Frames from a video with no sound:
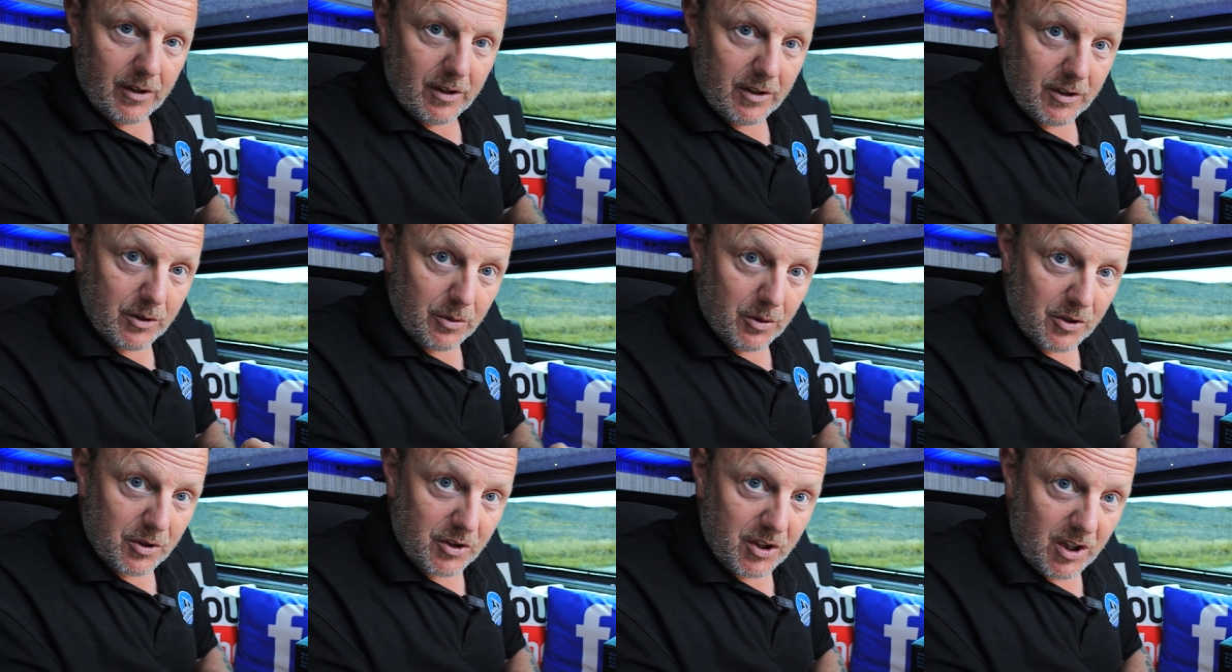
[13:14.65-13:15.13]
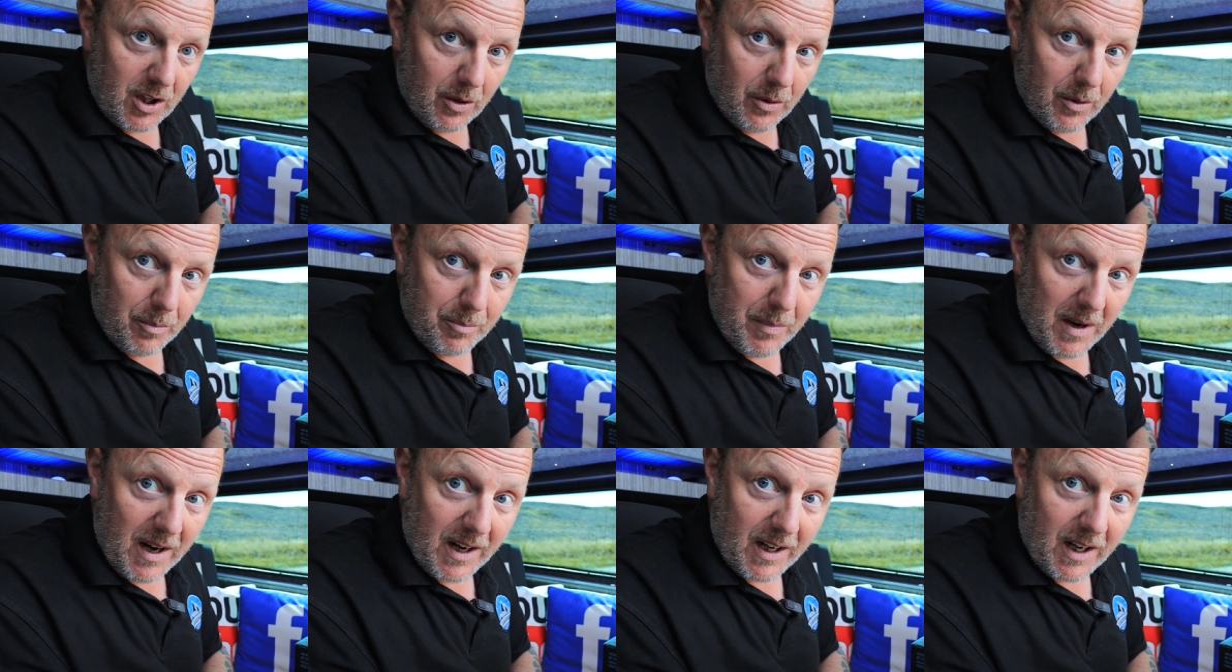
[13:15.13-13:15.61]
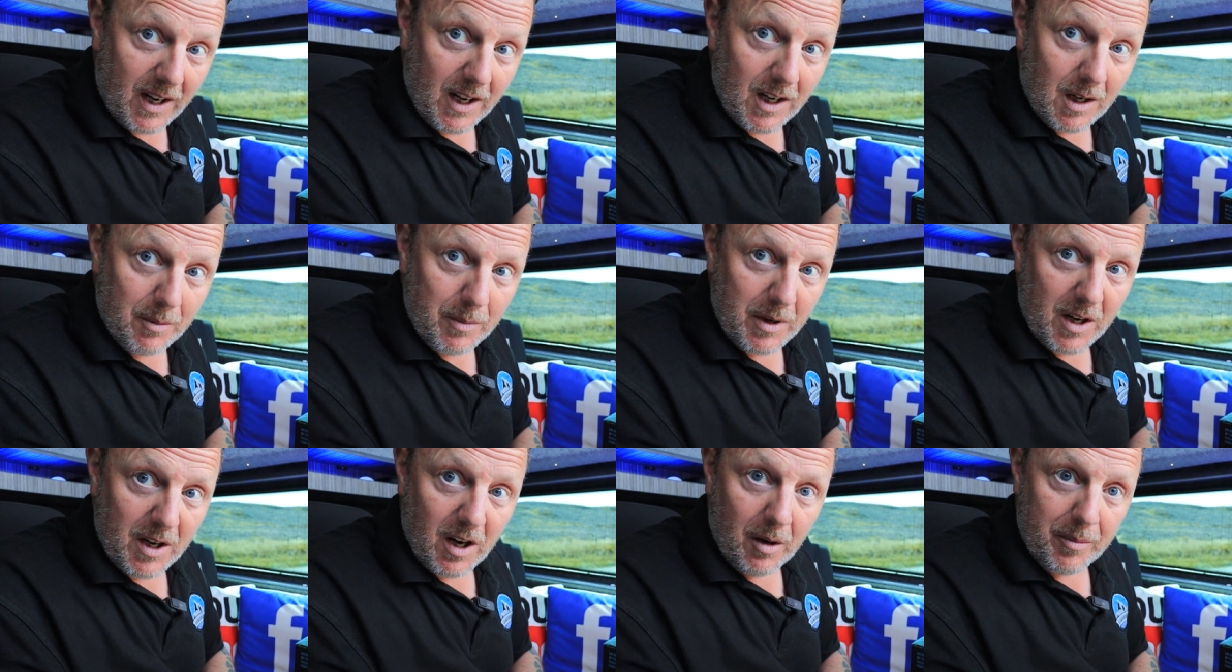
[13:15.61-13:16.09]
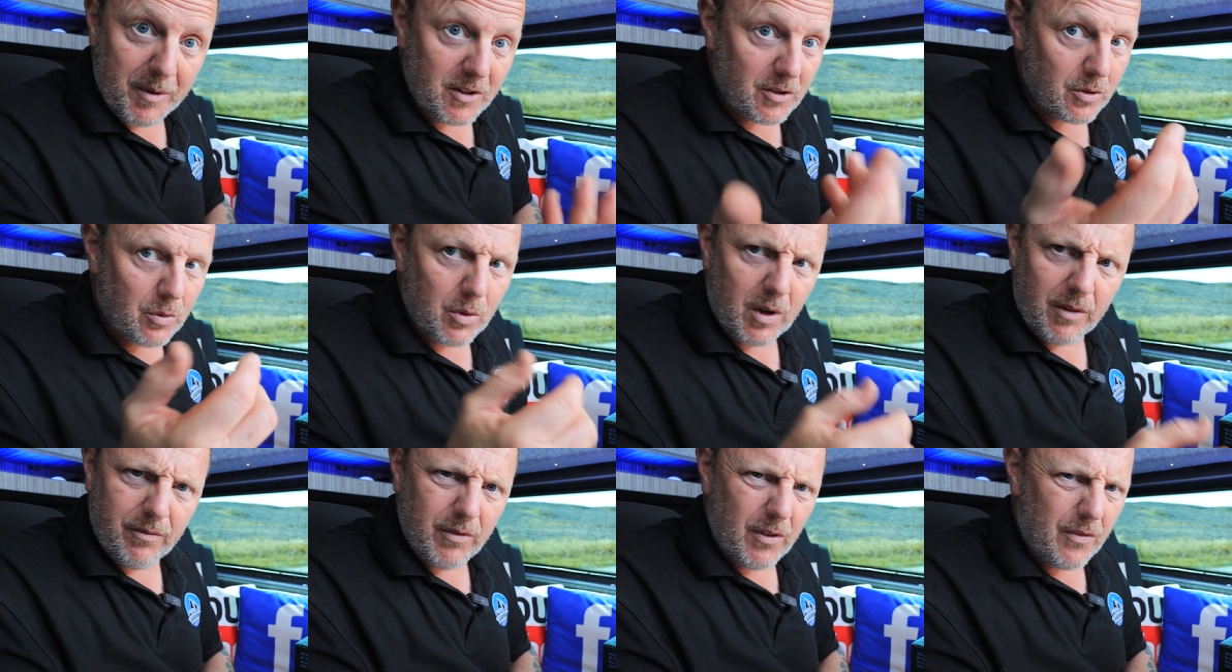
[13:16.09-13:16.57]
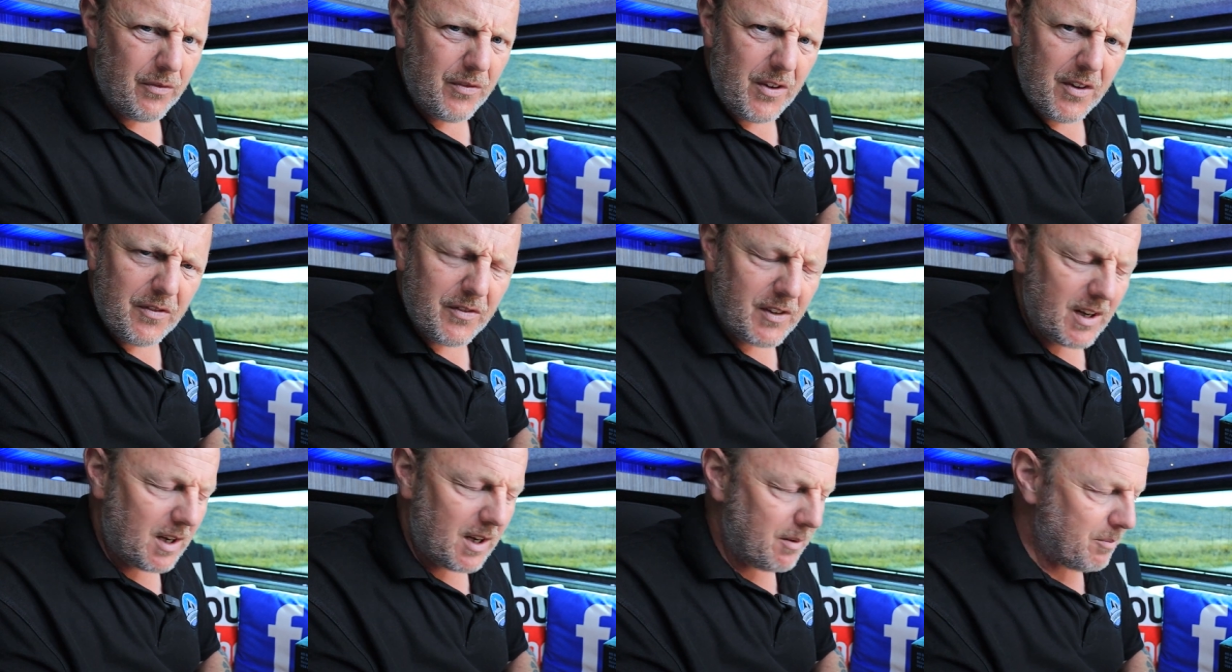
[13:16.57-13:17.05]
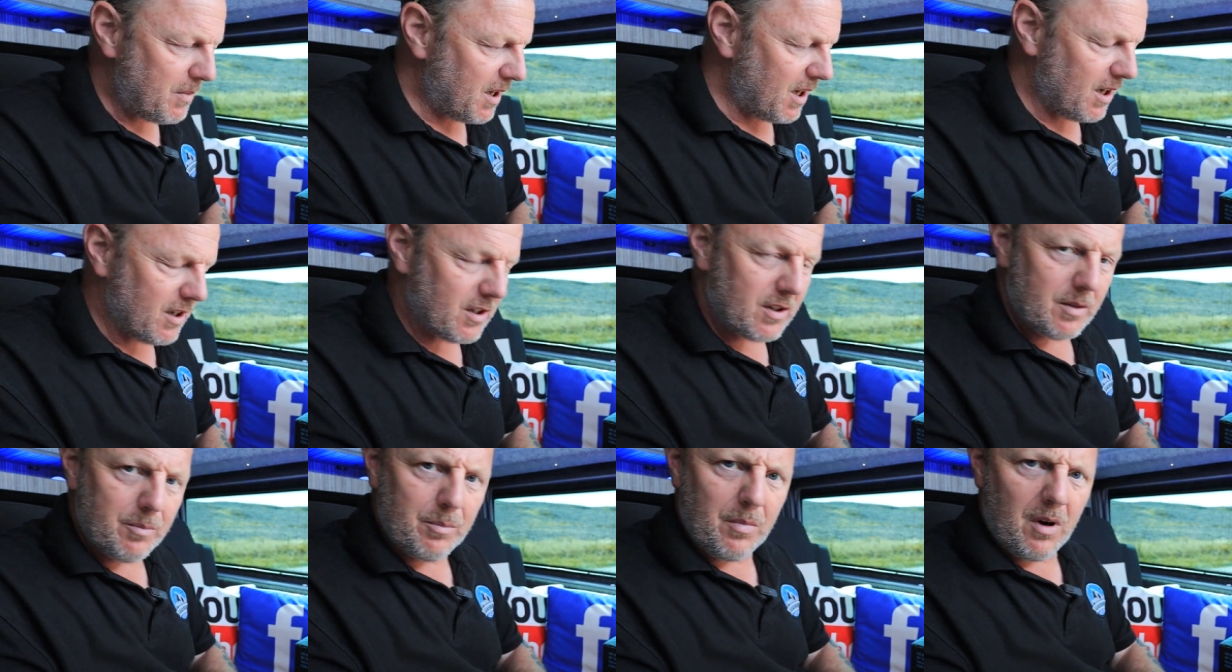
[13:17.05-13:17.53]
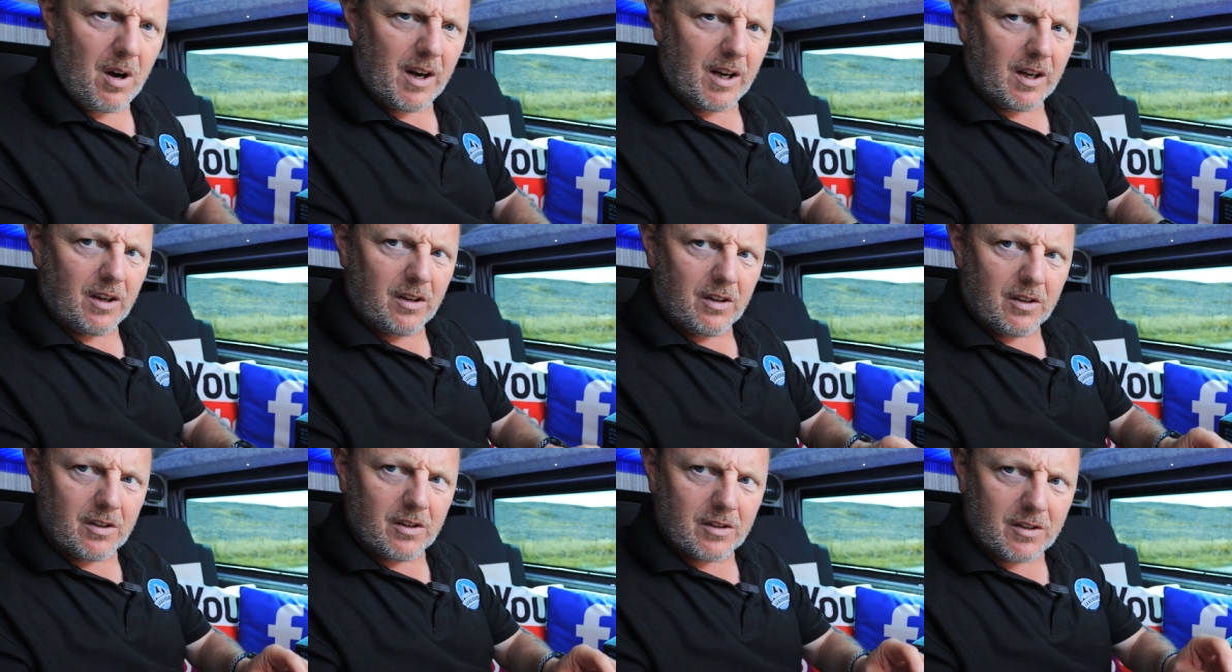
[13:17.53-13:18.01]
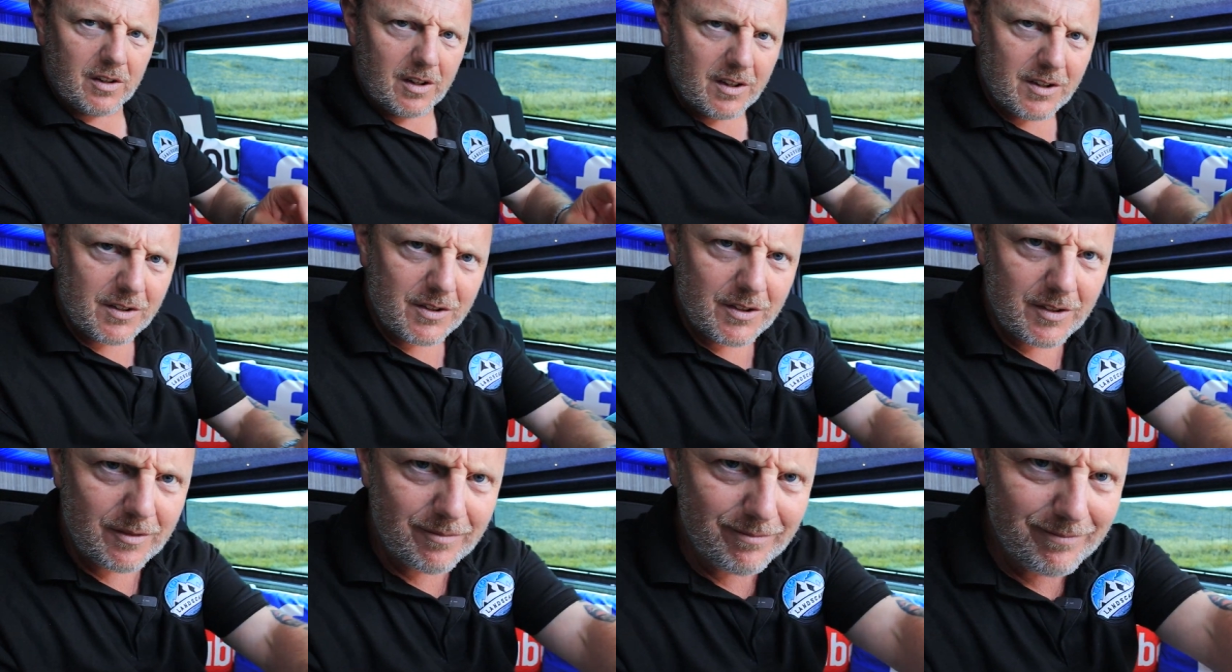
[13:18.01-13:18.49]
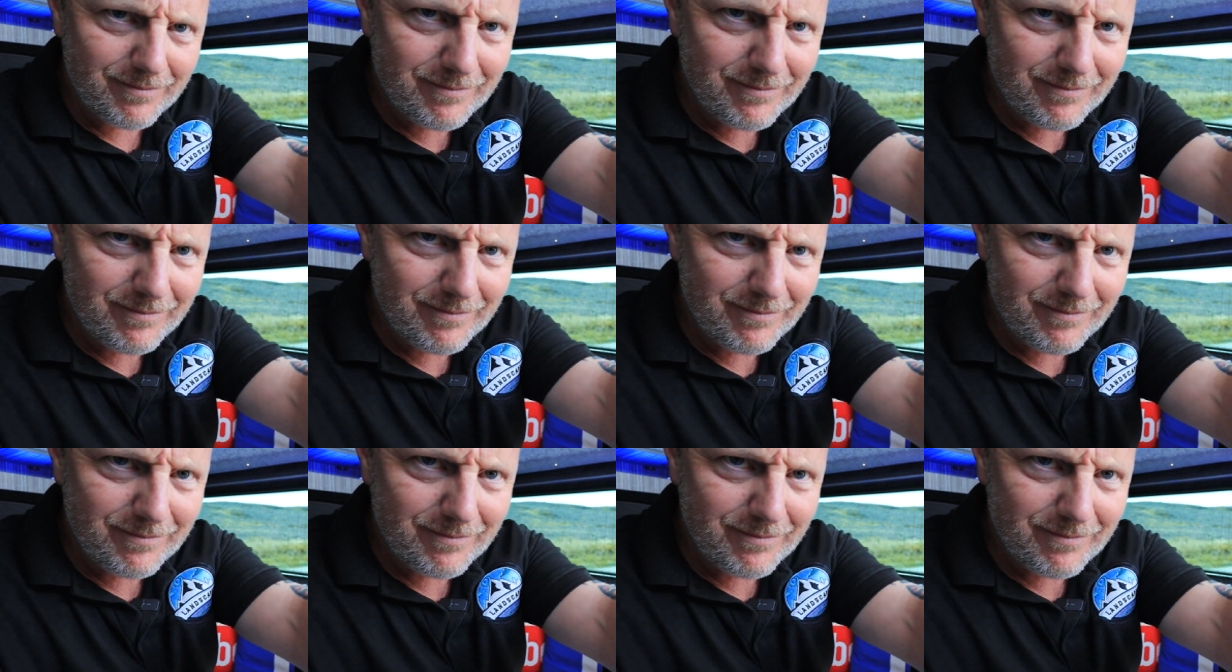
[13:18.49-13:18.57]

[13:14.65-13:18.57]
So I'll see you back in a minute. I've been talking for 15 minutes, my goodness.